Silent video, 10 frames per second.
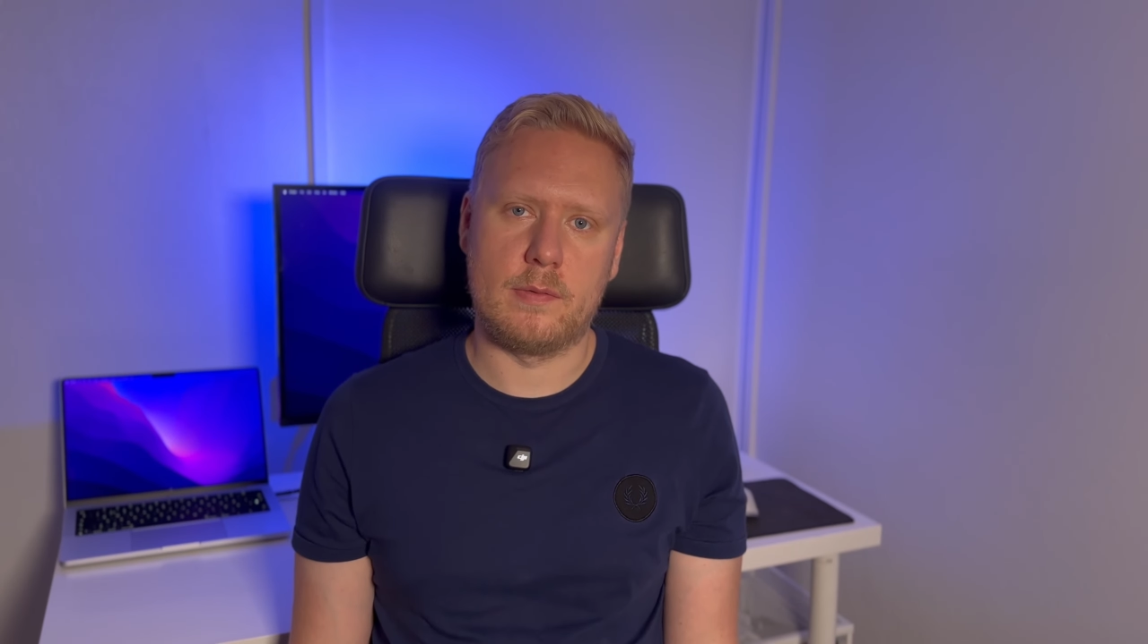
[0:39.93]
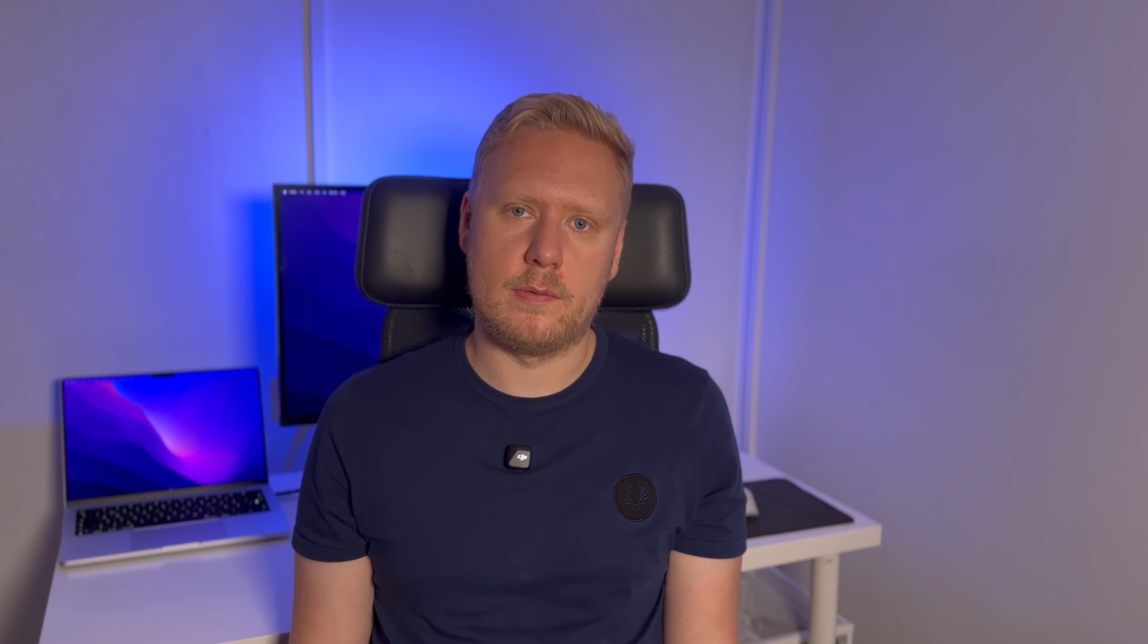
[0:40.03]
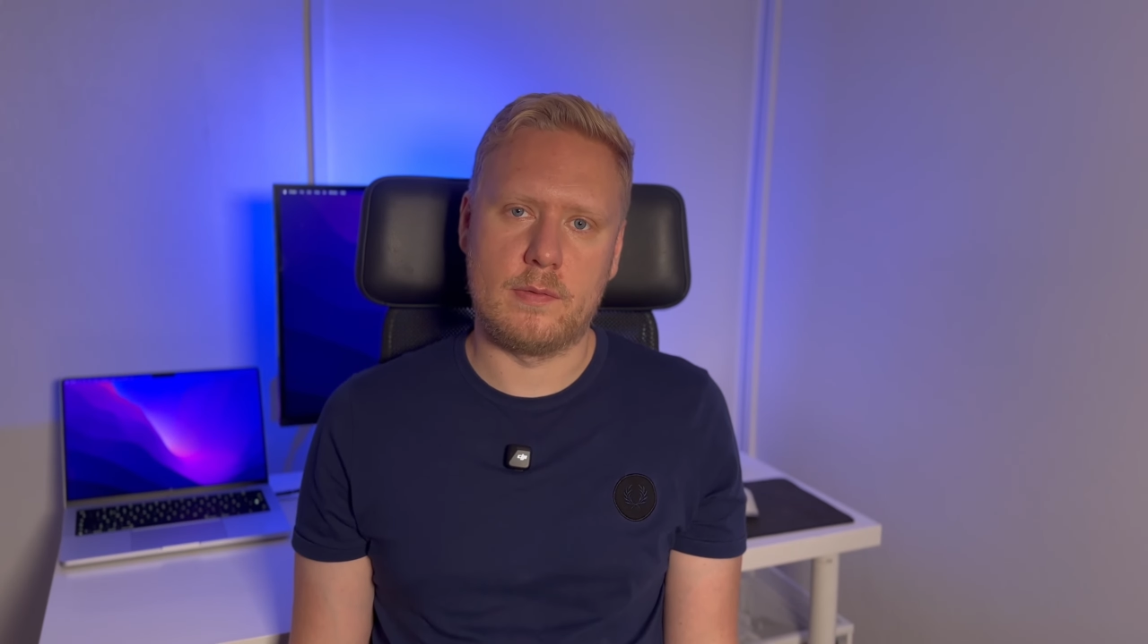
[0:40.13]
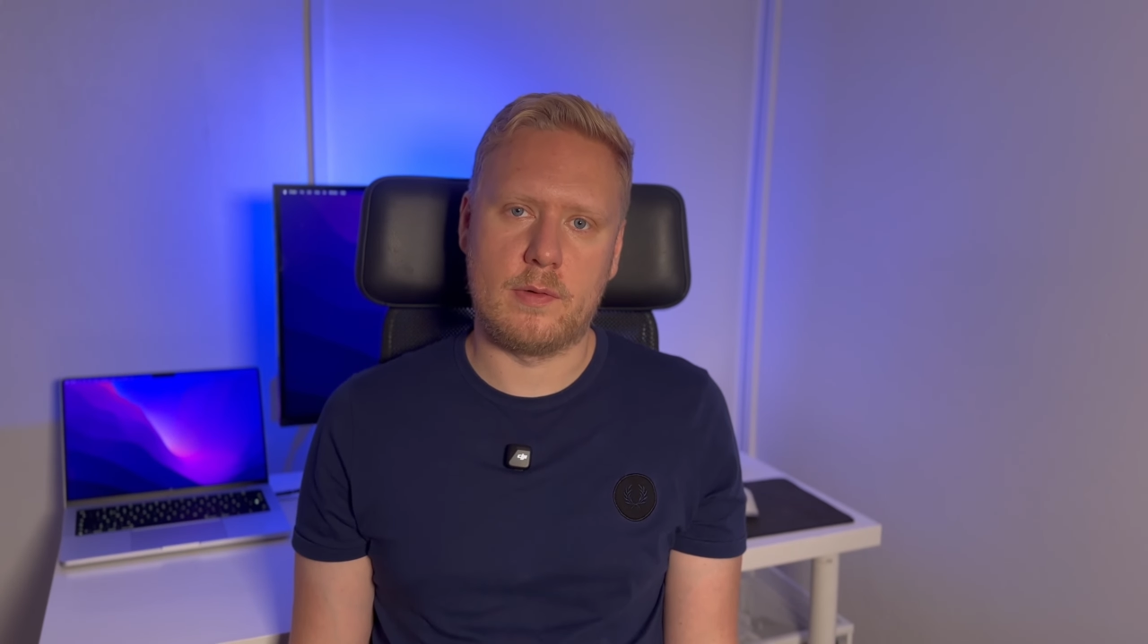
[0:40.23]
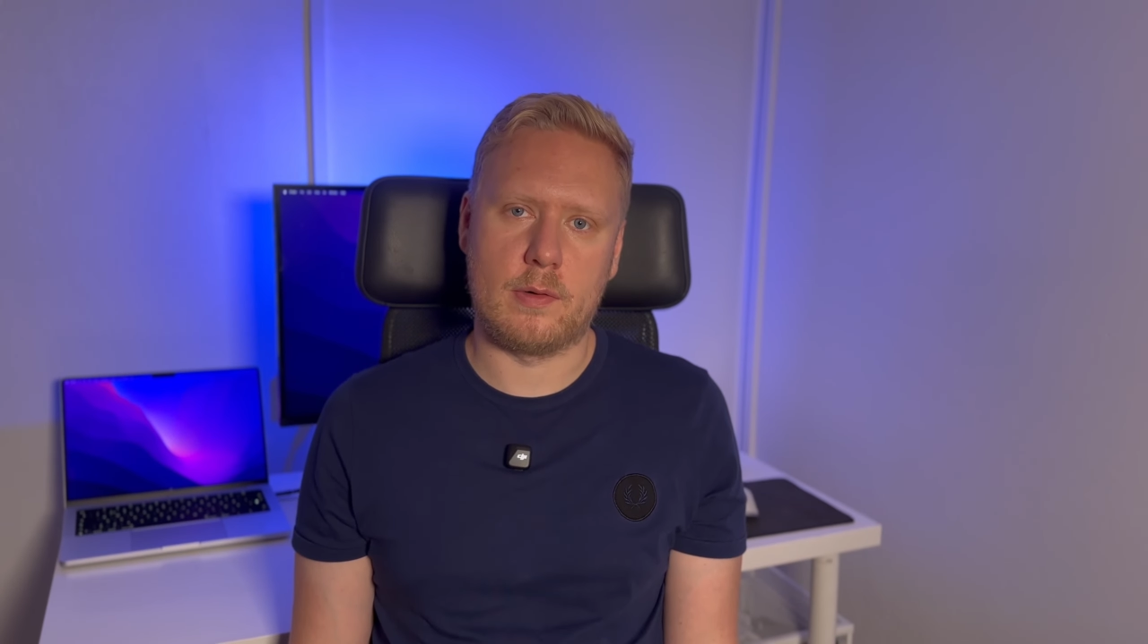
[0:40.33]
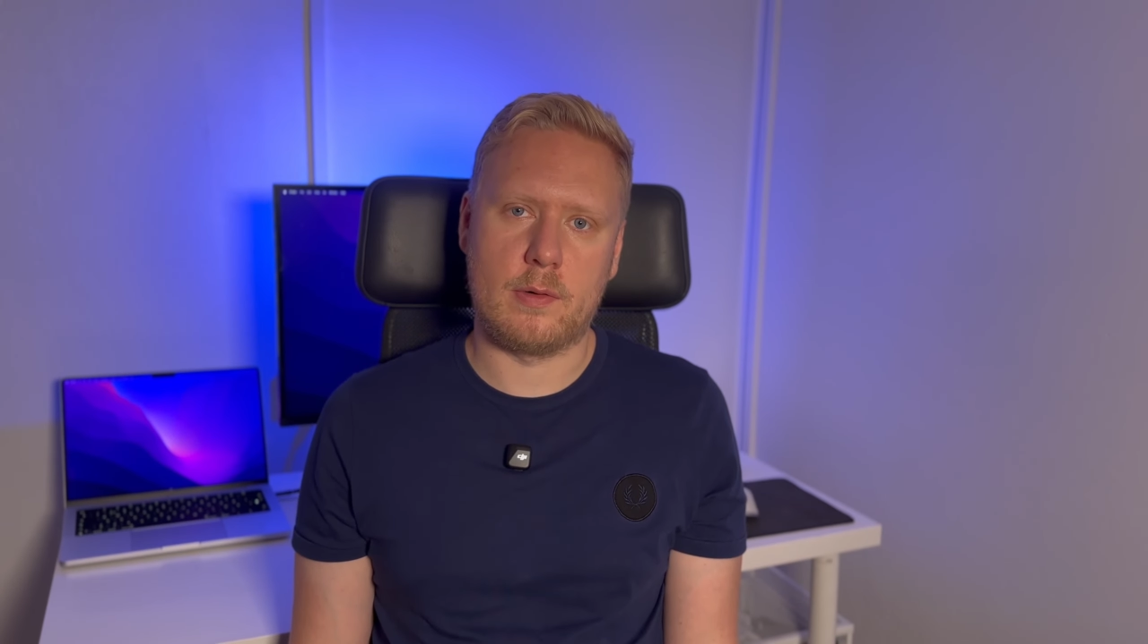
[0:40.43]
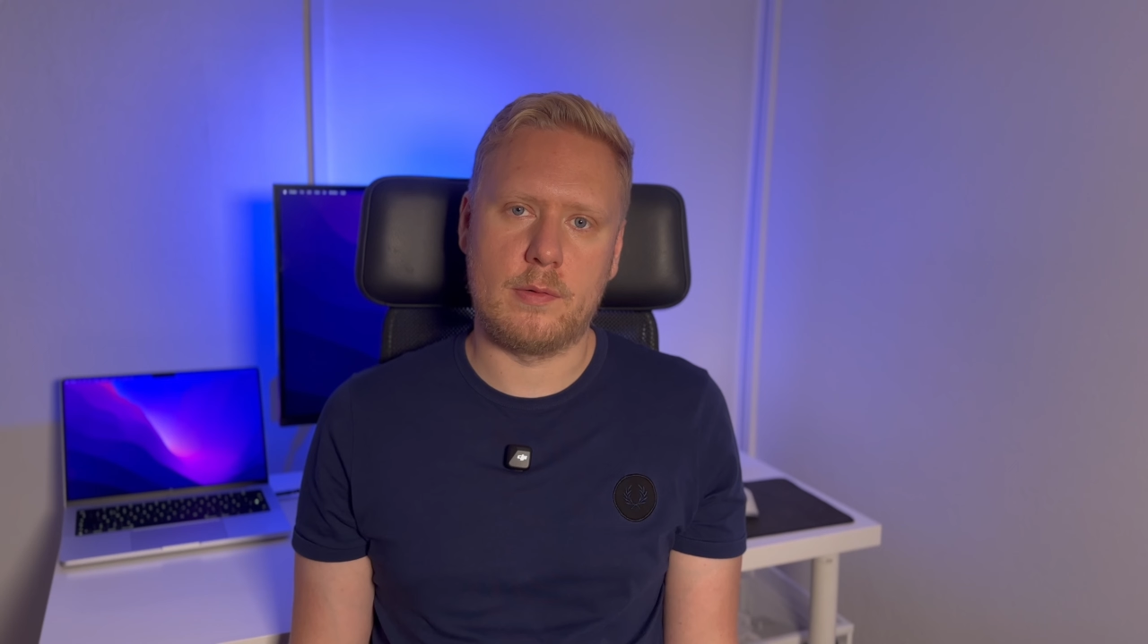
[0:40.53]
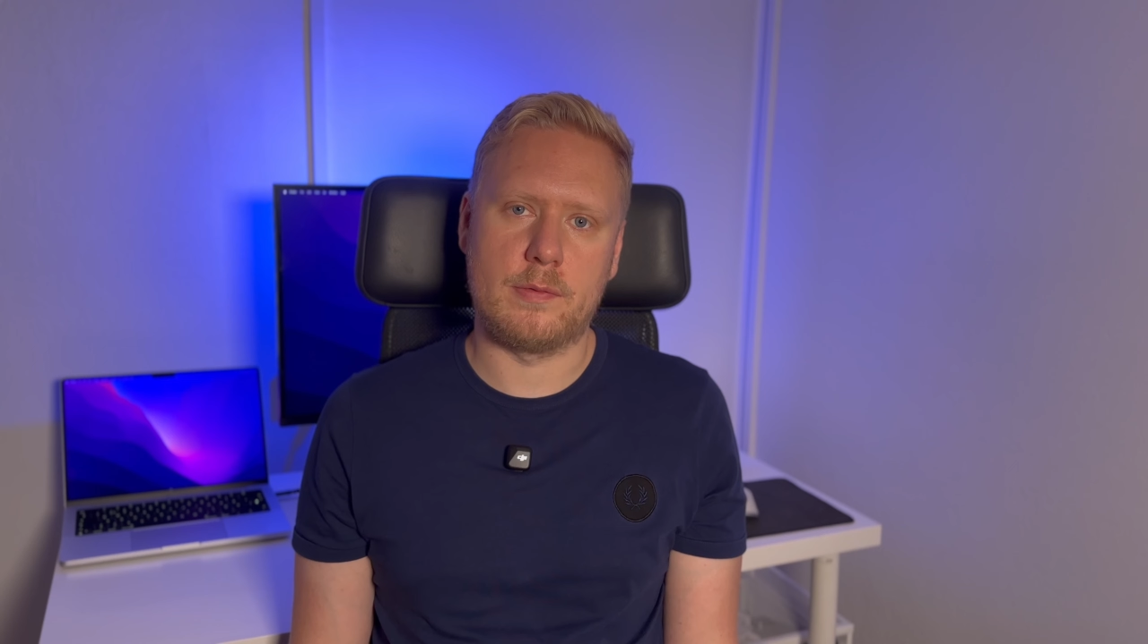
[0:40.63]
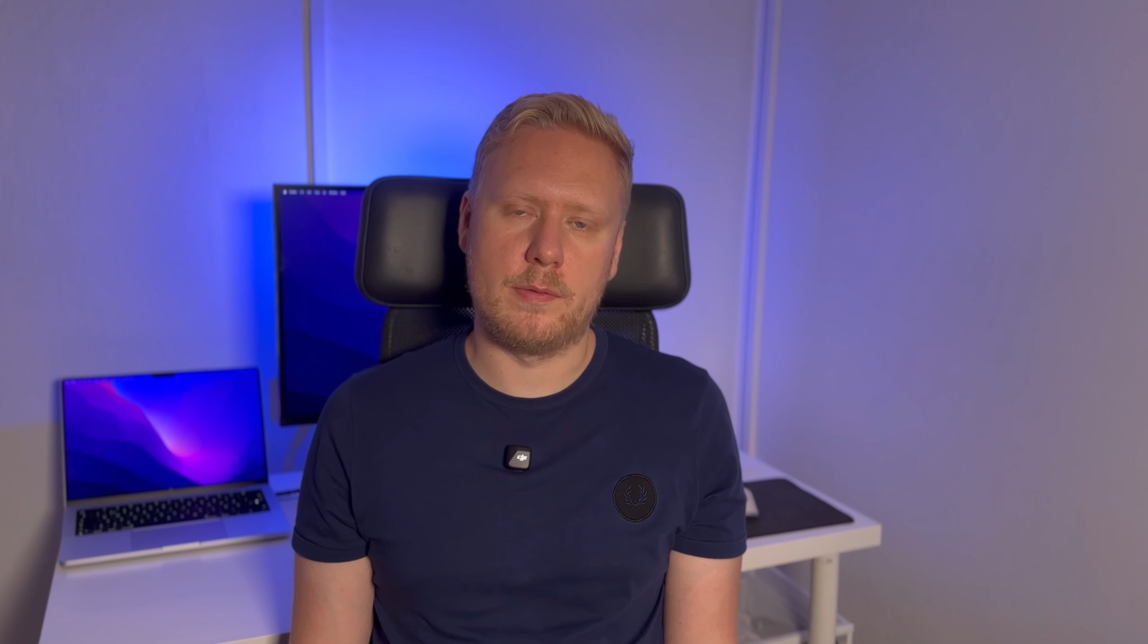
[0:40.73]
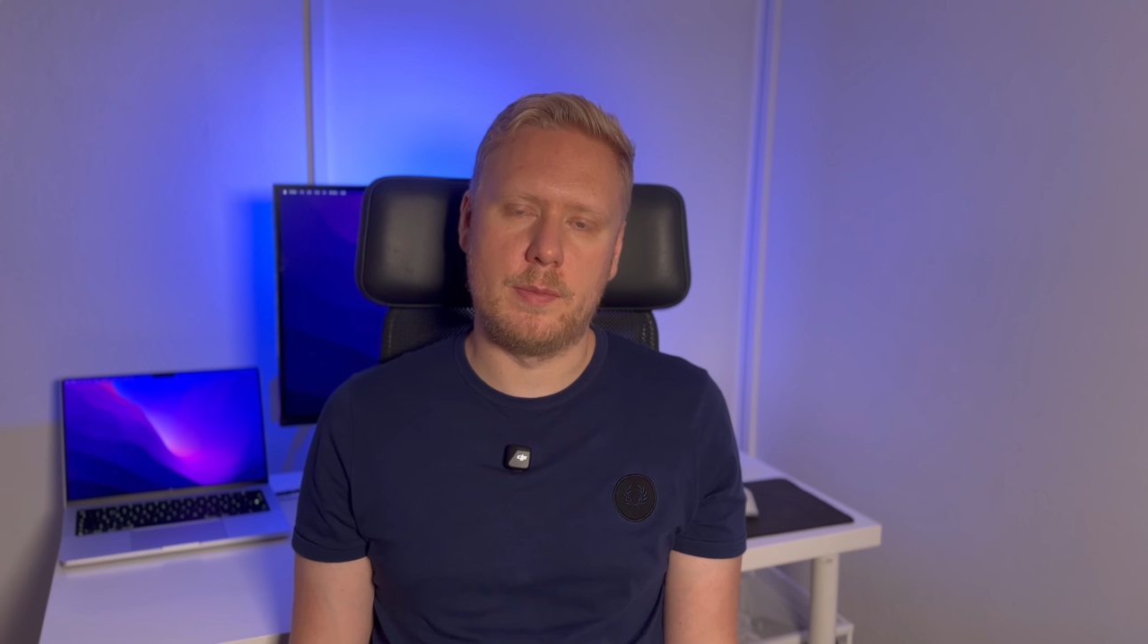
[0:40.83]
to start
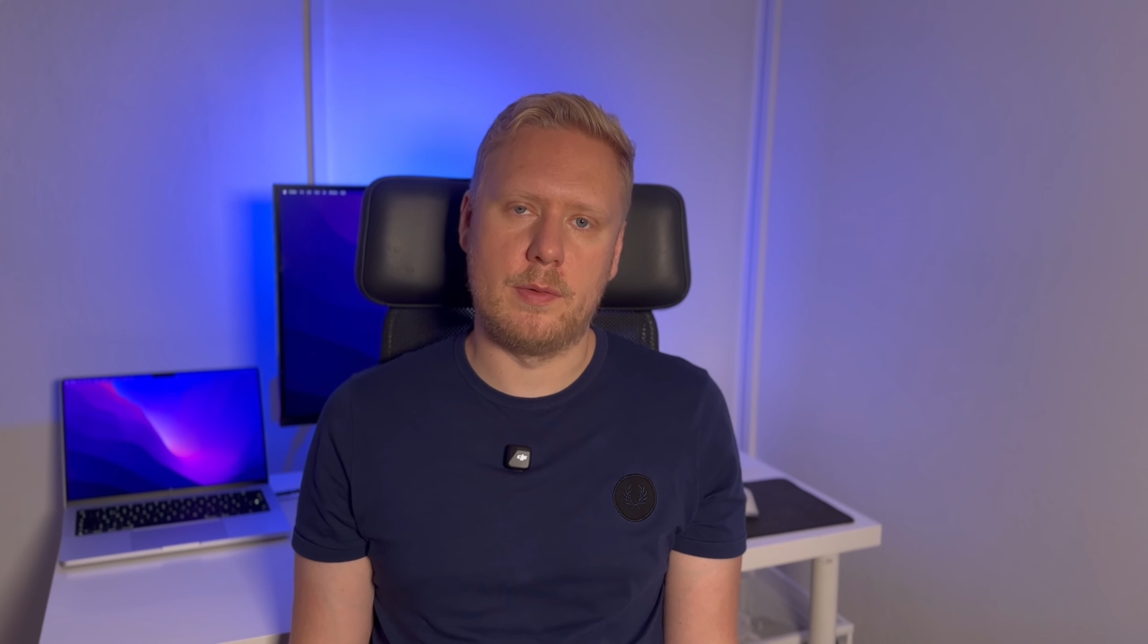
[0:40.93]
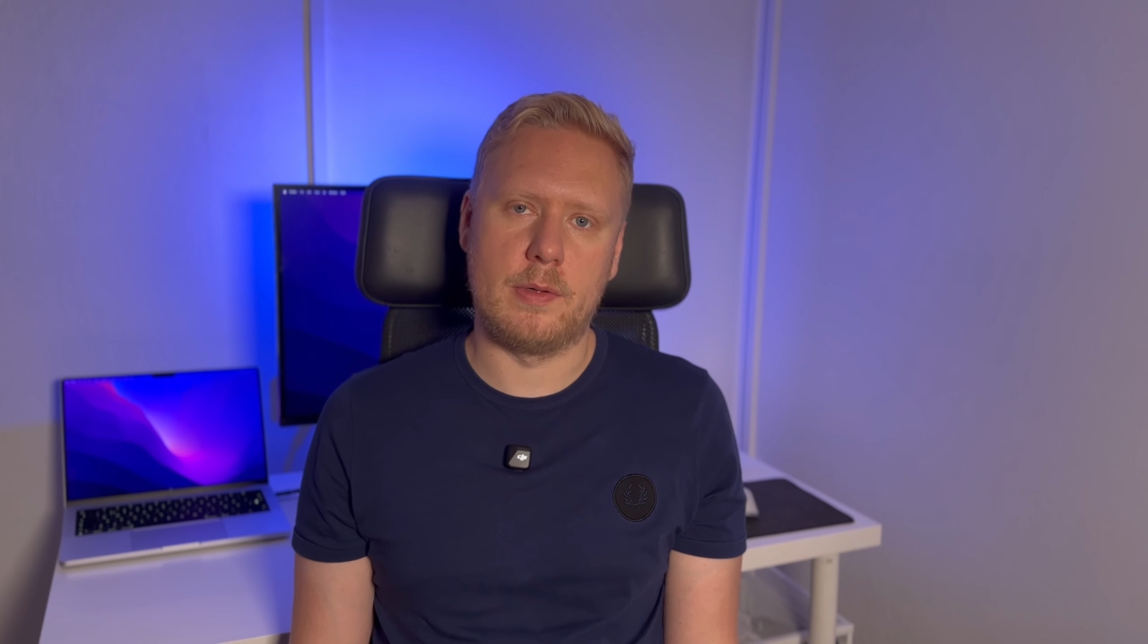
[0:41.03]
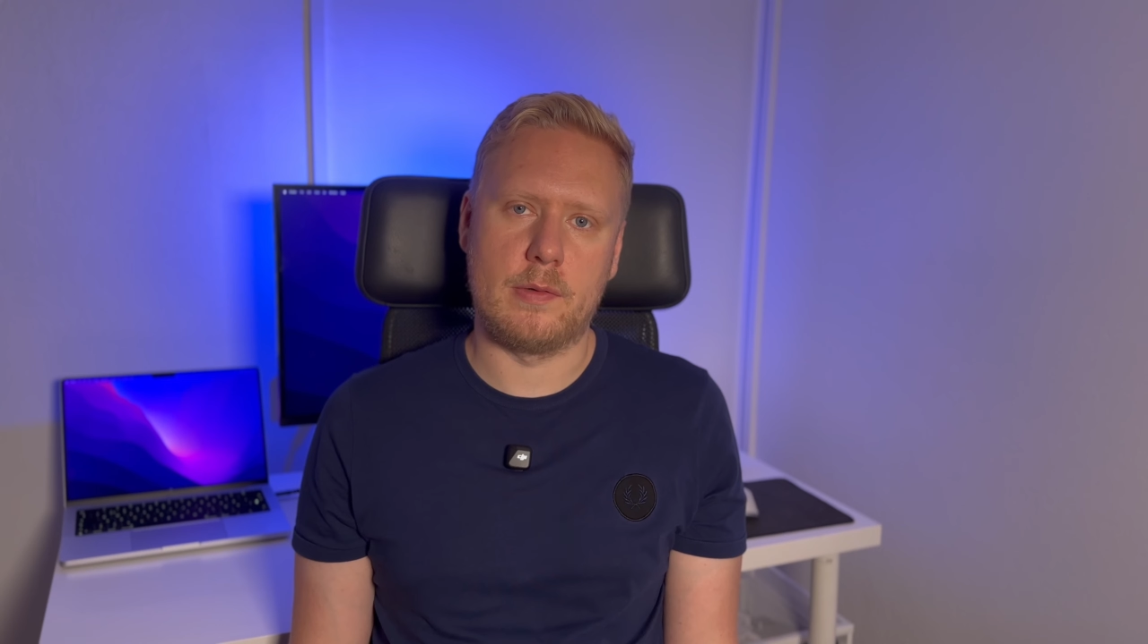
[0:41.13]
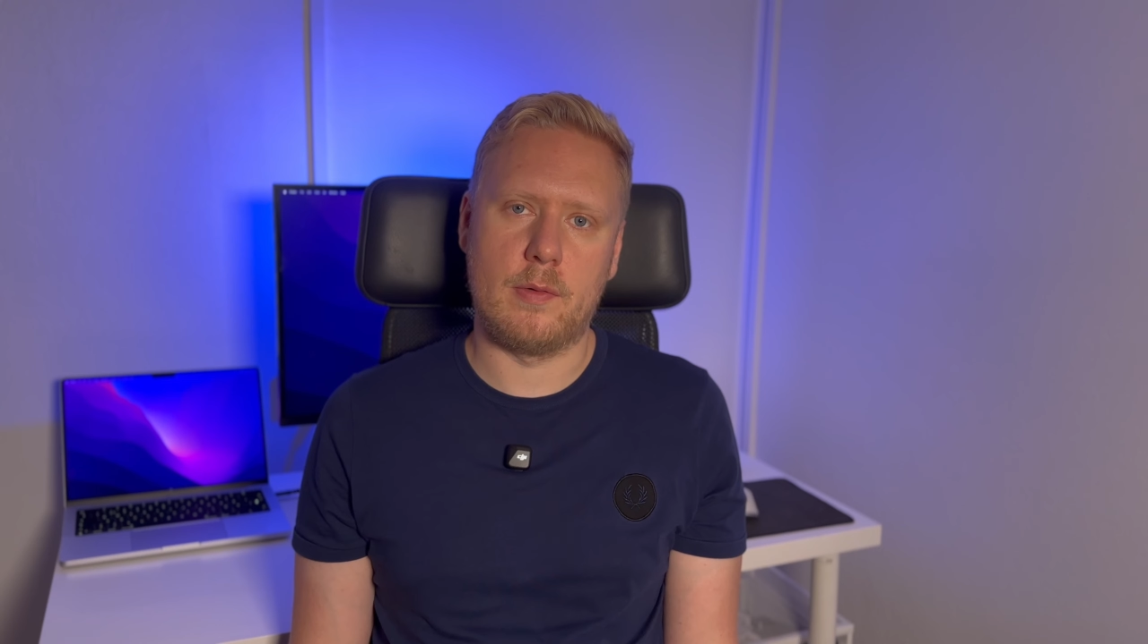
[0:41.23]
contributing